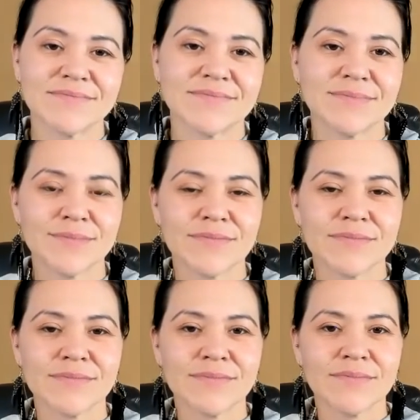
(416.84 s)

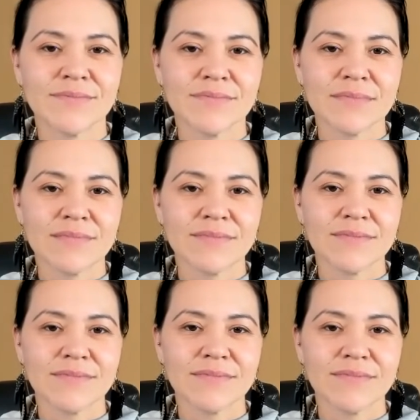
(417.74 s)
(no one is talking)